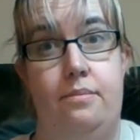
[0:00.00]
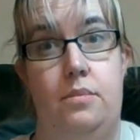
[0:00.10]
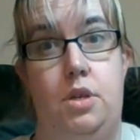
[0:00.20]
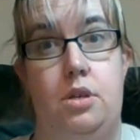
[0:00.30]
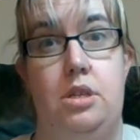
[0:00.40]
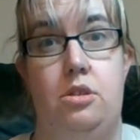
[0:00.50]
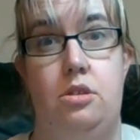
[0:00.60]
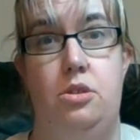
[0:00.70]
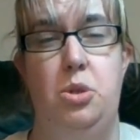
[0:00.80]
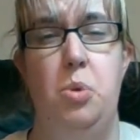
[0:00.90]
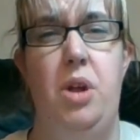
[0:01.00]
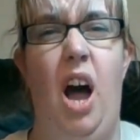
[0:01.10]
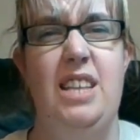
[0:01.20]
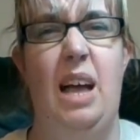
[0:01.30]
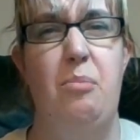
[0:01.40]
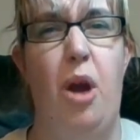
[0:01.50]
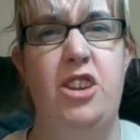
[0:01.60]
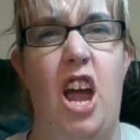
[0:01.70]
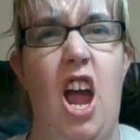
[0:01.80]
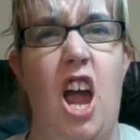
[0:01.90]
because it's just too nice and
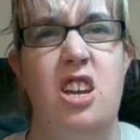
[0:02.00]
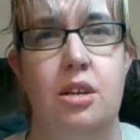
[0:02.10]
pretty.